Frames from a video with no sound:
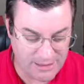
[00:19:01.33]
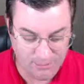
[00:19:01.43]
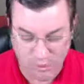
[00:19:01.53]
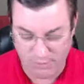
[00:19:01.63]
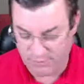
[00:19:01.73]

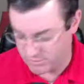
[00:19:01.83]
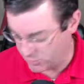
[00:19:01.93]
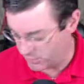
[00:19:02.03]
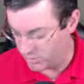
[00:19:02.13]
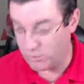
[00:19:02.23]
part of it. So we
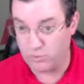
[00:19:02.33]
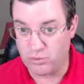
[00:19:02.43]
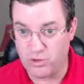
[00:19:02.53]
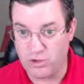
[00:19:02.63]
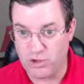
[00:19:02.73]
go
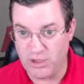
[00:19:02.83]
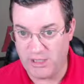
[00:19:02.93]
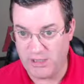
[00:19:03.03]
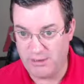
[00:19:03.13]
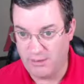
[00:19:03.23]

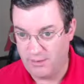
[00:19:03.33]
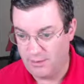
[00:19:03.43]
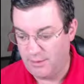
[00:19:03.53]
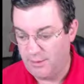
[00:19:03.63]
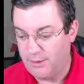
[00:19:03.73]
G.
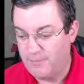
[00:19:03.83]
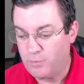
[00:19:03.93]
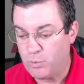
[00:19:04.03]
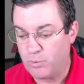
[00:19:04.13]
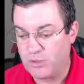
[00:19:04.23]

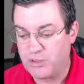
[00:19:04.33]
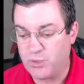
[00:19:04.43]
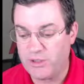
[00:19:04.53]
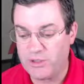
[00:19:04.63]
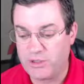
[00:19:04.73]
When we
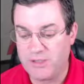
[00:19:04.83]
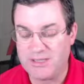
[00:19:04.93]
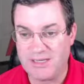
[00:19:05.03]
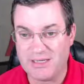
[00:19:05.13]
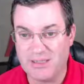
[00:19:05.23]
switch to the
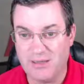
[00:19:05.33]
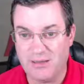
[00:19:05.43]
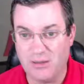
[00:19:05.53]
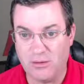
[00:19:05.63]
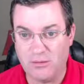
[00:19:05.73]
16th
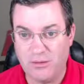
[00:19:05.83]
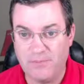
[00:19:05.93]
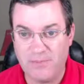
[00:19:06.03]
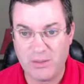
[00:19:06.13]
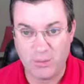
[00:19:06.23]
note,
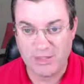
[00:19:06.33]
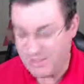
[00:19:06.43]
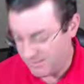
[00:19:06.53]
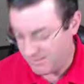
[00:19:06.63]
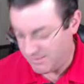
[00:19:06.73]
it will
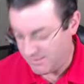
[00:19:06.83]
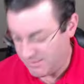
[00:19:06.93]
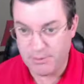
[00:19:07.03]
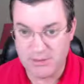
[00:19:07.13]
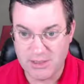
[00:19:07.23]
keep the
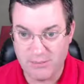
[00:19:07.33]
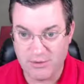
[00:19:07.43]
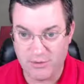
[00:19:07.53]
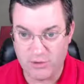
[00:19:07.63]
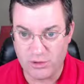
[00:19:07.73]
tuplet
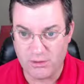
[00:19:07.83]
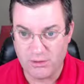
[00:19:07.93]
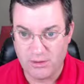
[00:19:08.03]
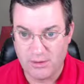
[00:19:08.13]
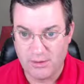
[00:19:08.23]
subdivision.
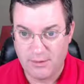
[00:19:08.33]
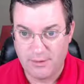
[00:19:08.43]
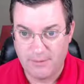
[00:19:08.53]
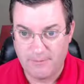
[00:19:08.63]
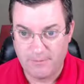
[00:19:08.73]

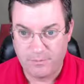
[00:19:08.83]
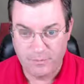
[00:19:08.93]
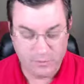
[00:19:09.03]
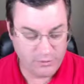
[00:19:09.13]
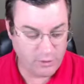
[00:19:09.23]

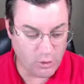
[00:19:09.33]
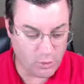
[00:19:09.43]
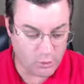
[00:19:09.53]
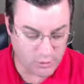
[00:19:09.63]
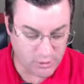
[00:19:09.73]
So
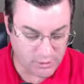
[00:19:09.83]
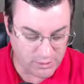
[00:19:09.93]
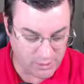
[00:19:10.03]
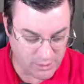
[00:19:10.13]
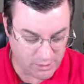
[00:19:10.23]
we're good
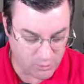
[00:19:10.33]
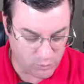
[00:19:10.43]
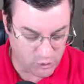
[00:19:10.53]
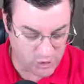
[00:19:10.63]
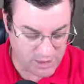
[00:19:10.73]
there. You
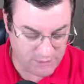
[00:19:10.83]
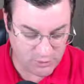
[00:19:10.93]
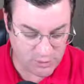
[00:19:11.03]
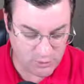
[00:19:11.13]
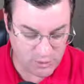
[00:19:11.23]
just have to
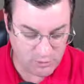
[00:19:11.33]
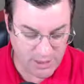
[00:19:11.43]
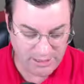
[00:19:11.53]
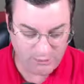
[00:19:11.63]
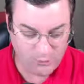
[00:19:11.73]
switch back
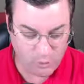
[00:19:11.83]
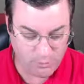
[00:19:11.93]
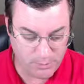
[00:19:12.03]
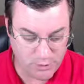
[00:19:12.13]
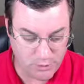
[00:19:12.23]
and forth
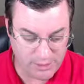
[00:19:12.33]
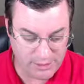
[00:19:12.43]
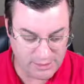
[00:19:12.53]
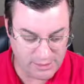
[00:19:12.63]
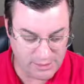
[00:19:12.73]
between
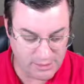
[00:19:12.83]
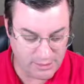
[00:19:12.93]
the...